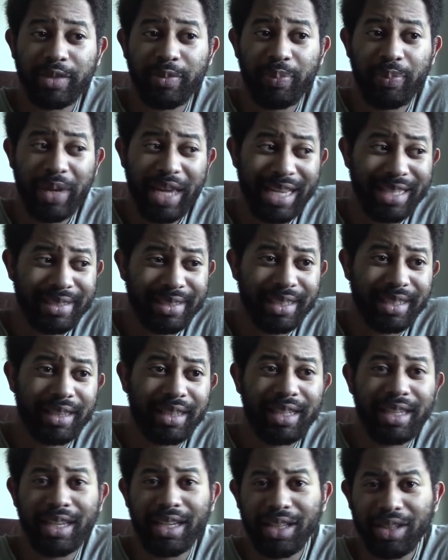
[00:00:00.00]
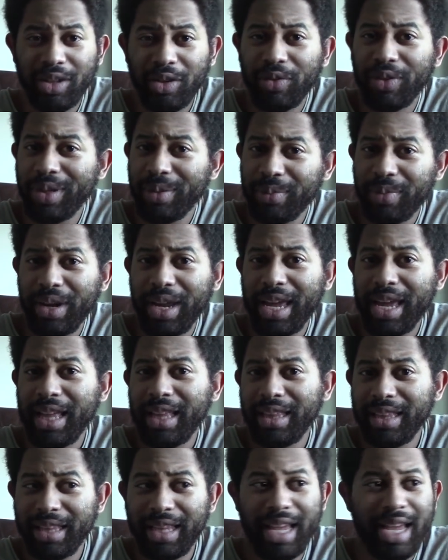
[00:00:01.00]
basically a clothing
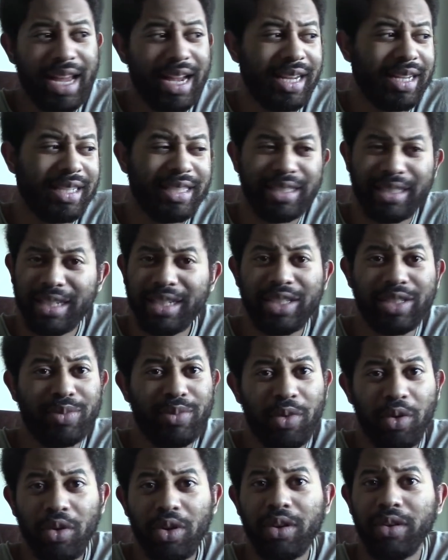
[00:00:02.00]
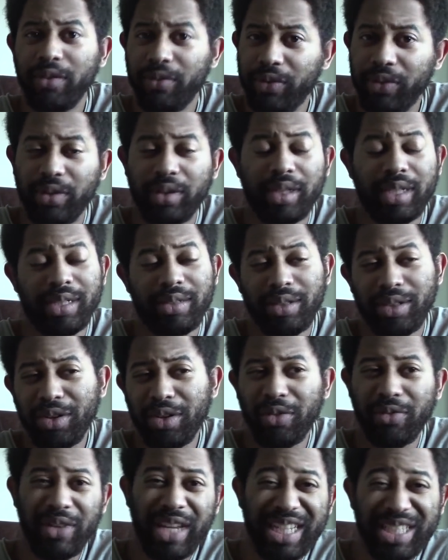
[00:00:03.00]
brand that exists more for
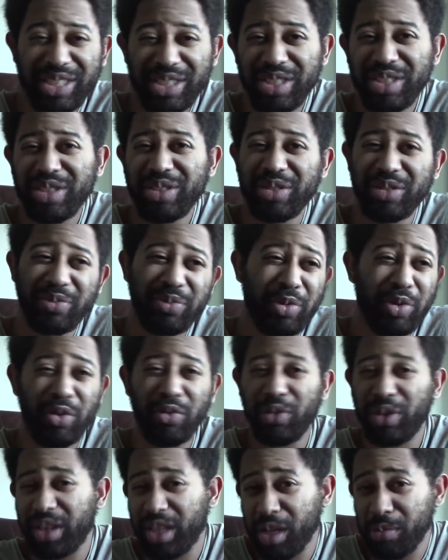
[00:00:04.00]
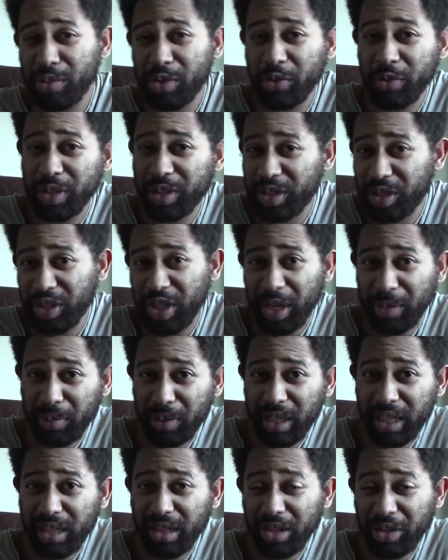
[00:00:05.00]
curvaceous, more voluptuous,
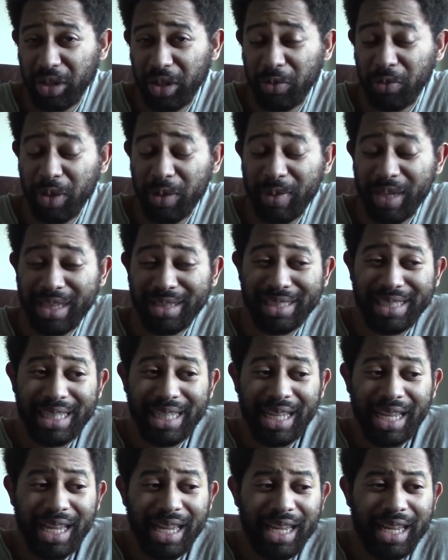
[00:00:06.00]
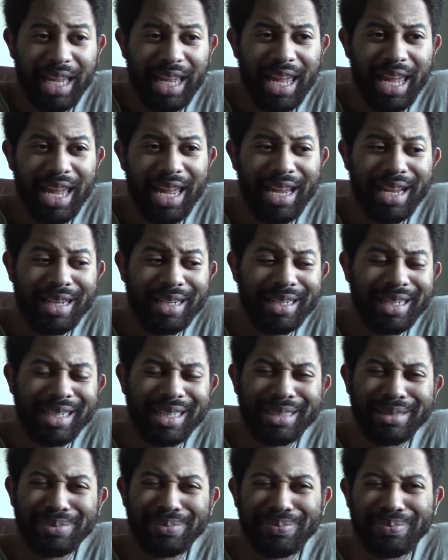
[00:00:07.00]
shapely looking women.
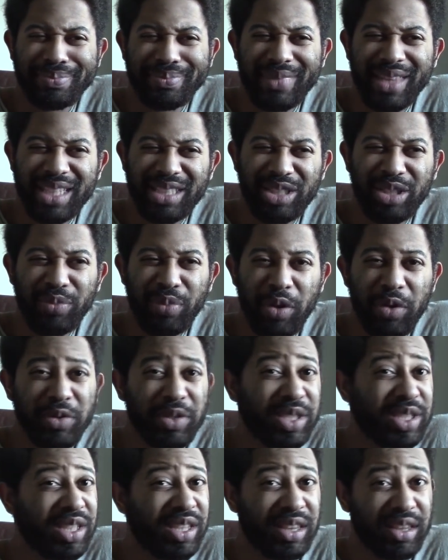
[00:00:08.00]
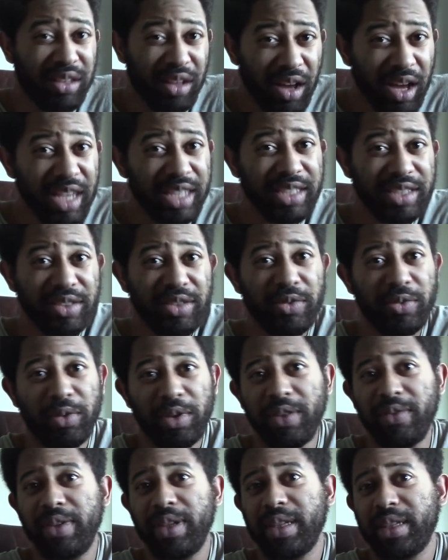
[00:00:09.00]
And she posts lots of
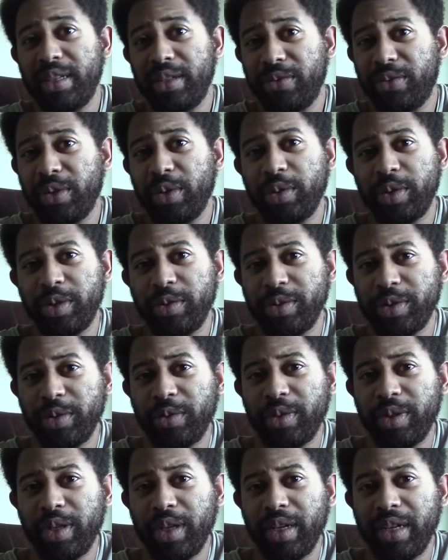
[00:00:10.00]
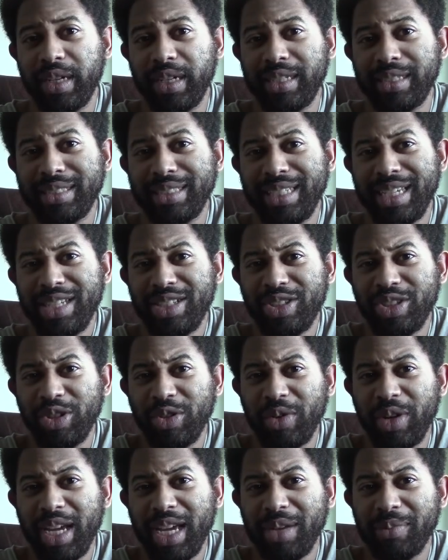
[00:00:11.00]
revealing photos on her
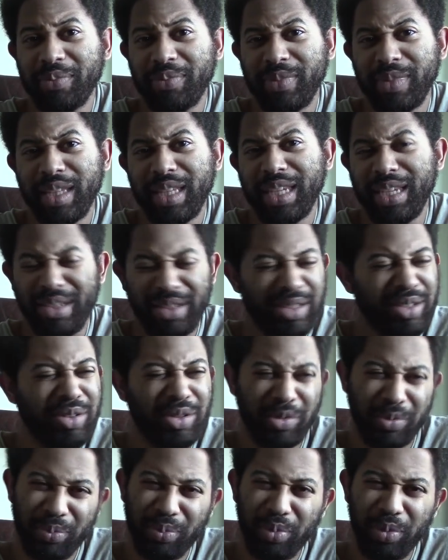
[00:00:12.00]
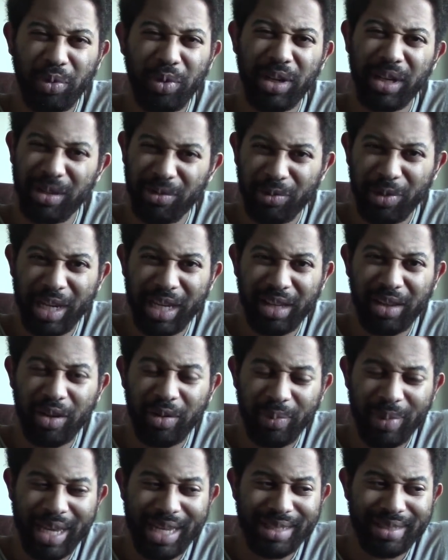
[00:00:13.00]
Instagram, like, on a pretty regular
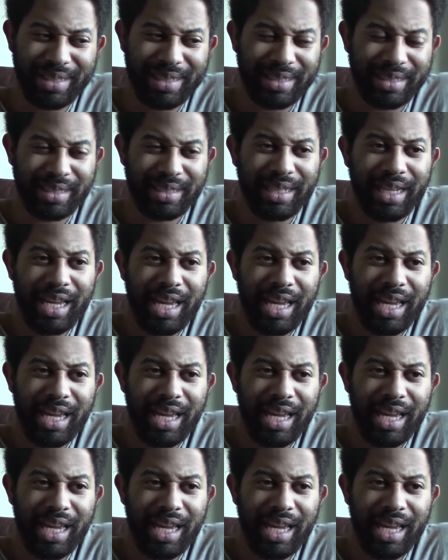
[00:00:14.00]
basis.